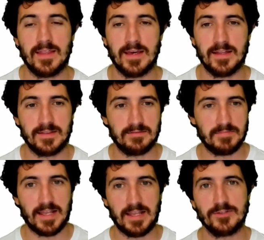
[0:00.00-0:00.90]
that
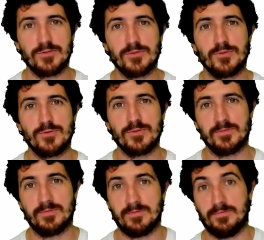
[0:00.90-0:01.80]
allows you to
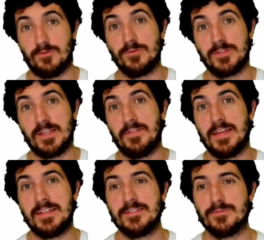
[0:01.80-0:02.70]
do cool stuff
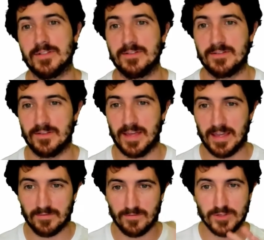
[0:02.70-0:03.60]
like this one
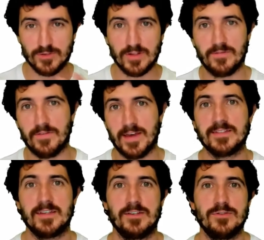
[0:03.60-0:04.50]
like visual
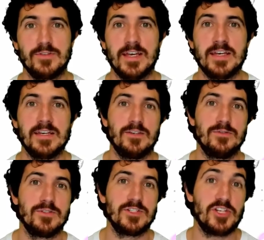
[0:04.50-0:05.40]
effects that you
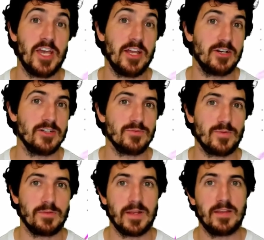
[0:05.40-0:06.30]
use shaders
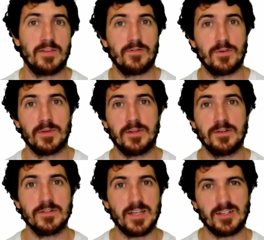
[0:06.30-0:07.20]
with many different
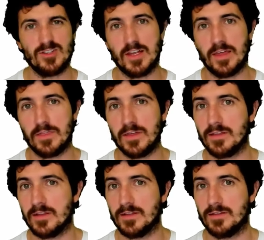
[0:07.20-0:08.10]
materials. Actually, I
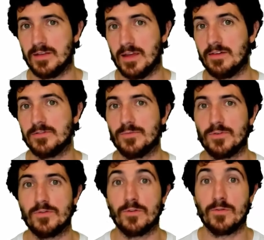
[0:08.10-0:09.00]
think they have
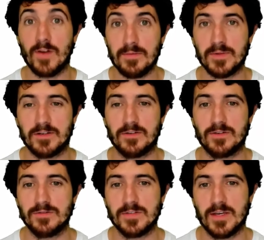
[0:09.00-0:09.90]
support for five
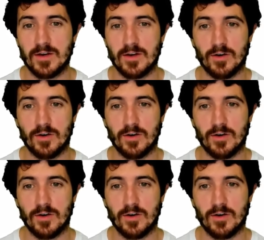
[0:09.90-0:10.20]
materials